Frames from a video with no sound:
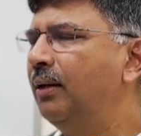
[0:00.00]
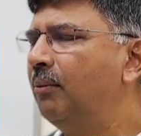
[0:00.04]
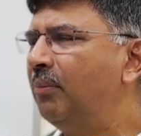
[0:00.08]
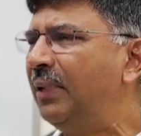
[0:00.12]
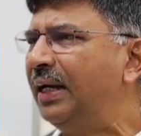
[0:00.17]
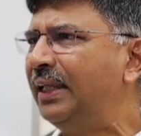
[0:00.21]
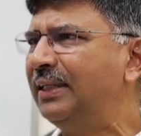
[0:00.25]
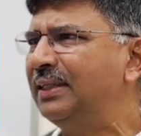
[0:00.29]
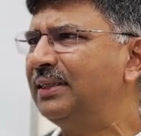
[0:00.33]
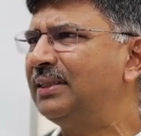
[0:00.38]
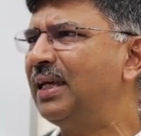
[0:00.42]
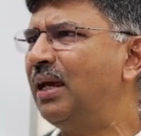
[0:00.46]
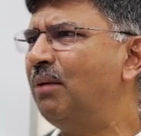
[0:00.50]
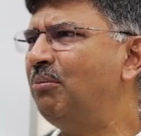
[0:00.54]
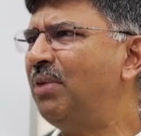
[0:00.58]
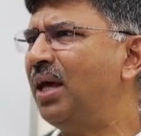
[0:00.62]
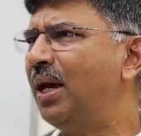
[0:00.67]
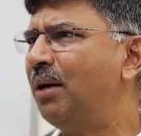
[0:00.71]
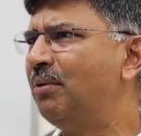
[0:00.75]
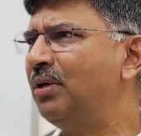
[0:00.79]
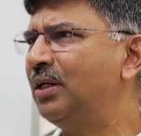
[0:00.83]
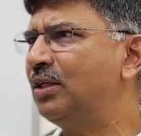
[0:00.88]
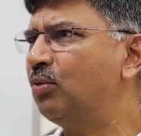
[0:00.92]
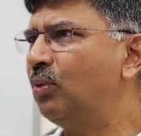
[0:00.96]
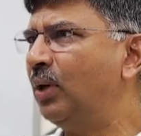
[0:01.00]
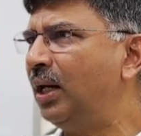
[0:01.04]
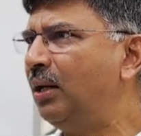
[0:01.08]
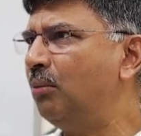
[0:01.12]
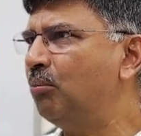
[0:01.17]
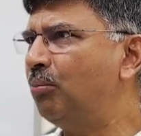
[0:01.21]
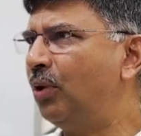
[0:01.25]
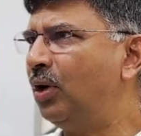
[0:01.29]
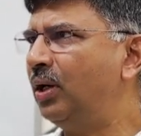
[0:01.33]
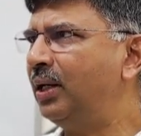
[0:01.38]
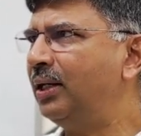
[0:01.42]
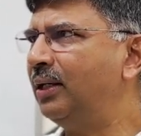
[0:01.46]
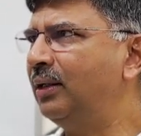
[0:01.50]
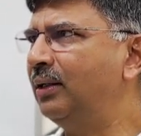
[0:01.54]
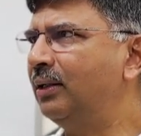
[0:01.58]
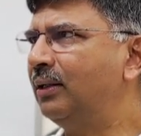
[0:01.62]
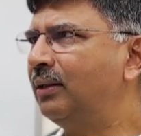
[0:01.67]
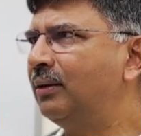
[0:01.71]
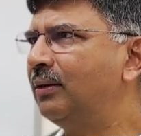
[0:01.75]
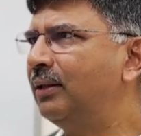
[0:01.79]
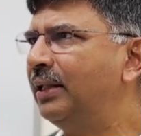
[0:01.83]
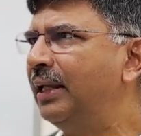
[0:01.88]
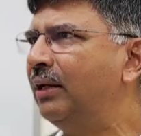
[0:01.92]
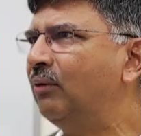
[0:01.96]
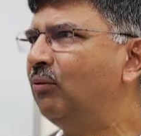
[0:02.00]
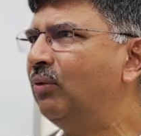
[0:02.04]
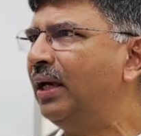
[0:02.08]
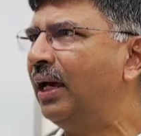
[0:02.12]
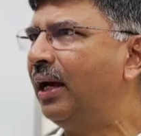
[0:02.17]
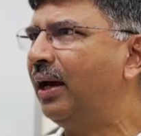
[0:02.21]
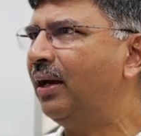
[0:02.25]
But at the same time, it's very important that we